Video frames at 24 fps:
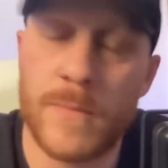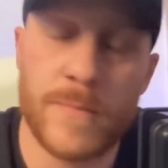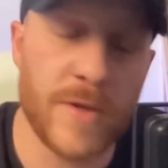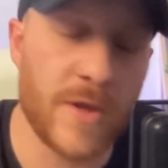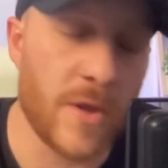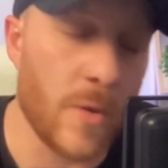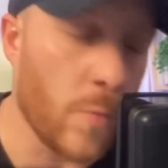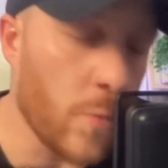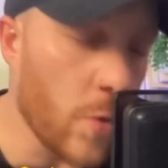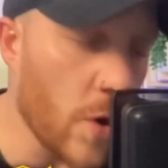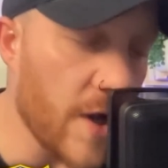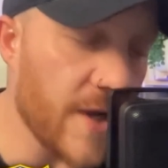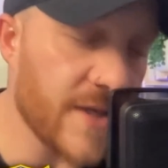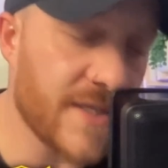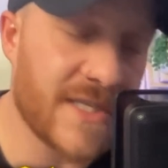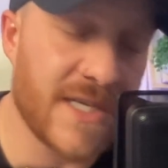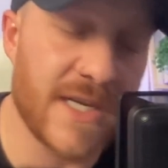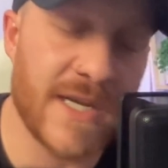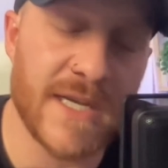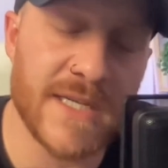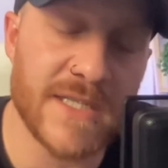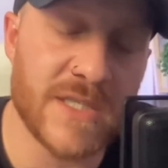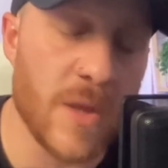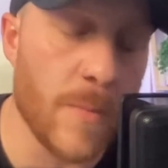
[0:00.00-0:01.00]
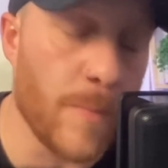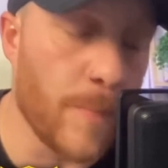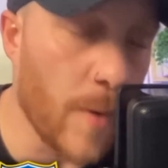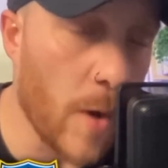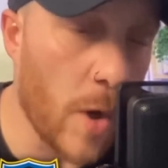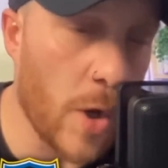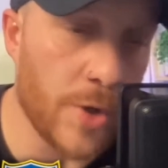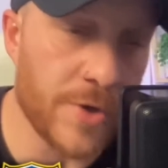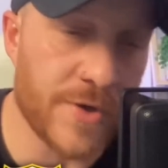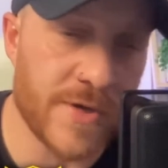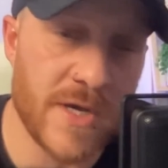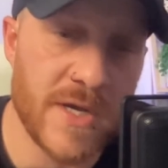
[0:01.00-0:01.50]
But the worst thing is the
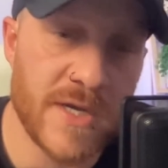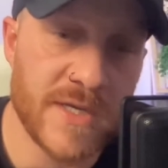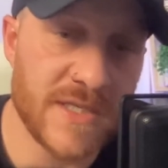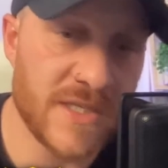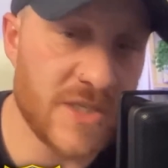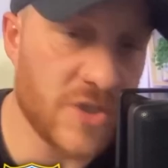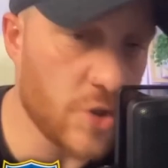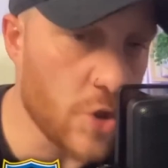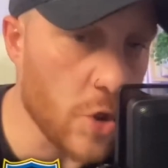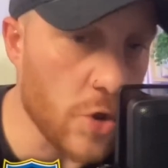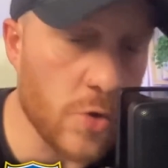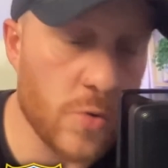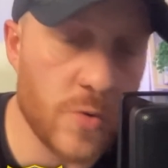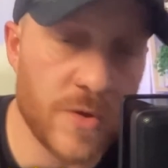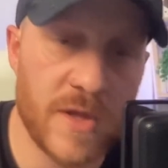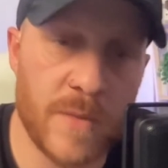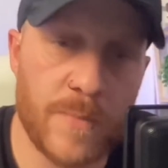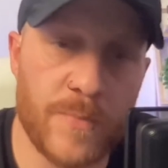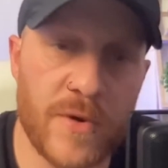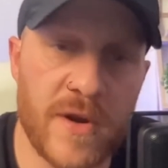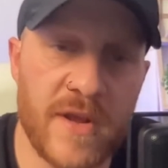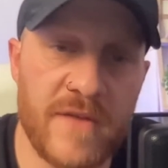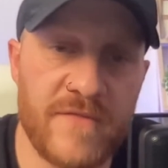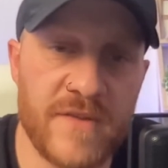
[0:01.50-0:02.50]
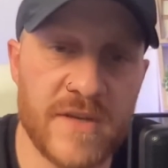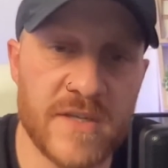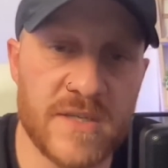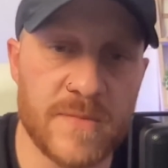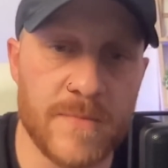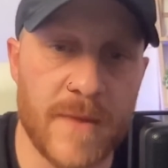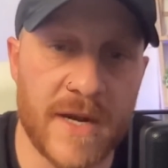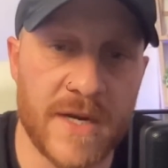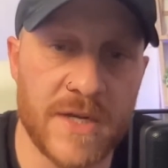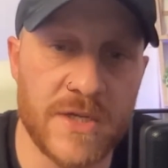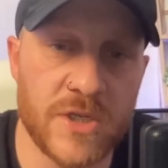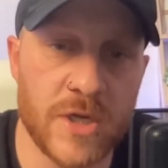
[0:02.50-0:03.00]
board stuck with the
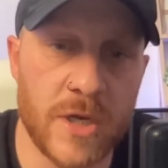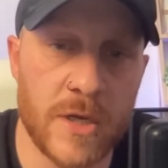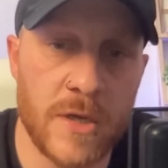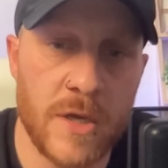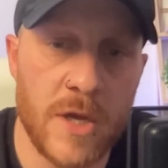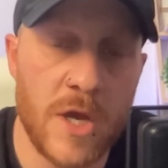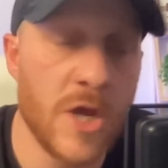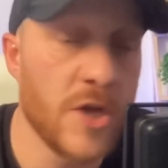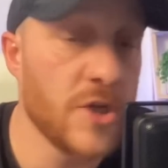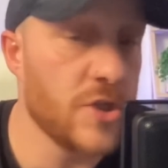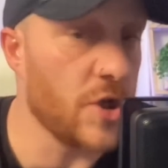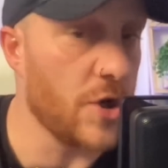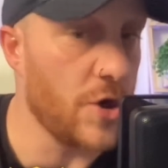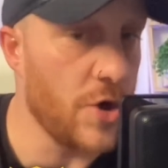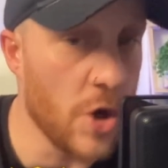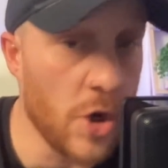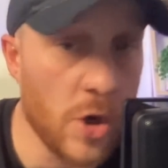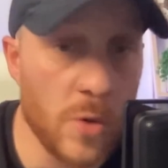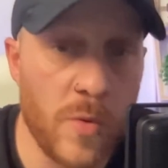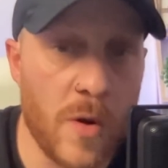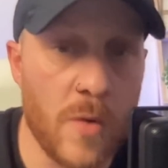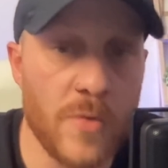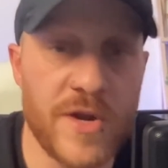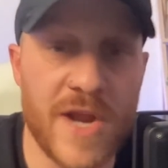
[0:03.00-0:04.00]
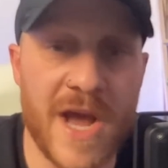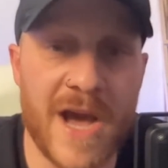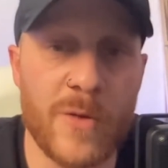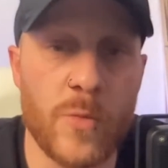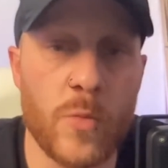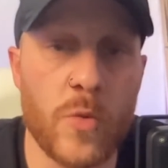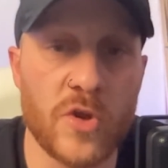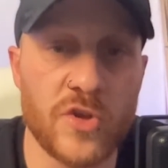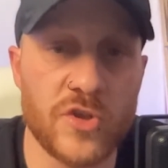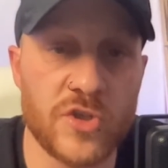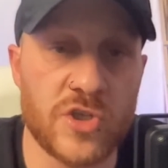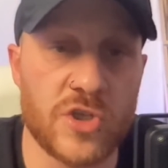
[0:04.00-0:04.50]
previous manager, so no one now
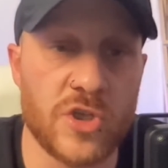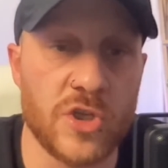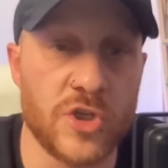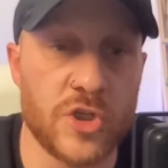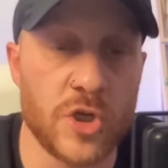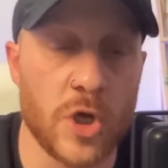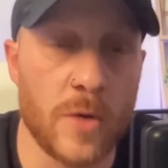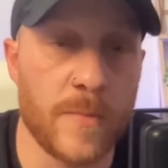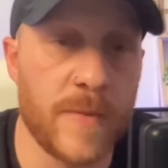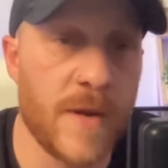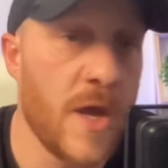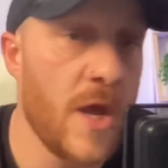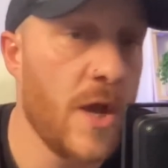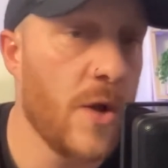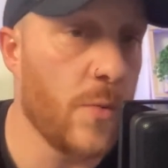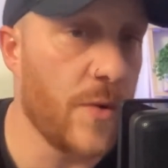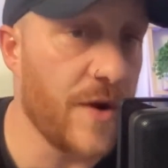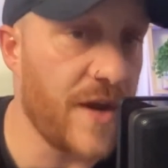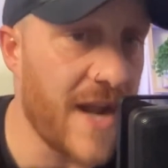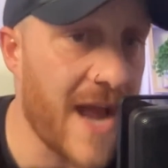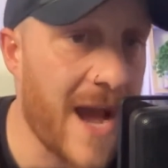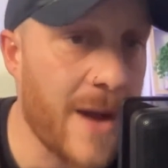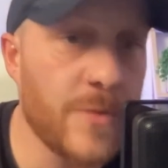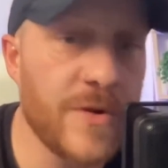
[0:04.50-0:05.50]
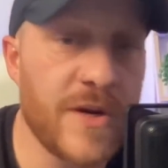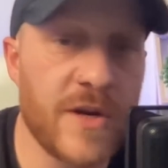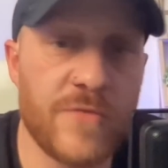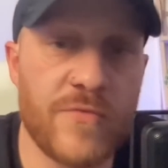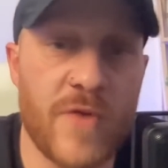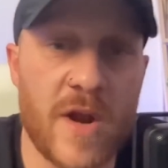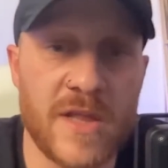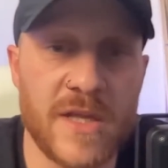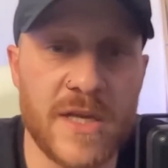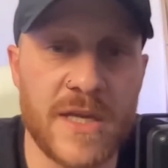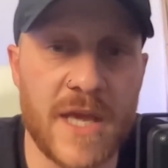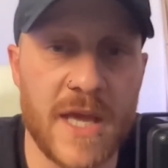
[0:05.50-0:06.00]
wants the job. We're now in a
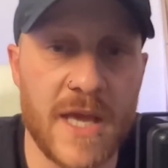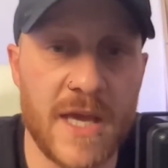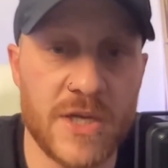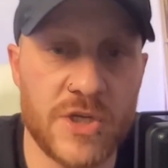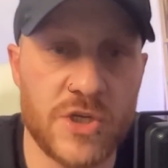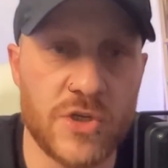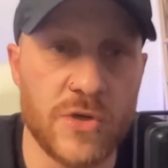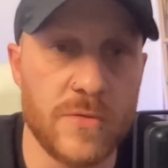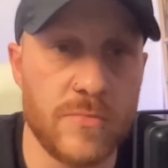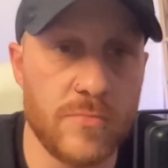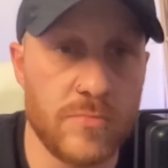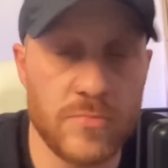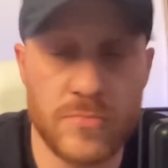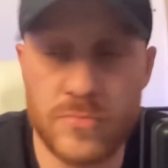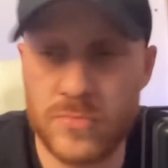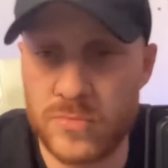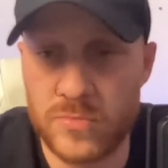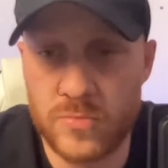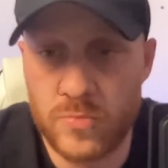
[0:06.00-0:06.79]
relegation.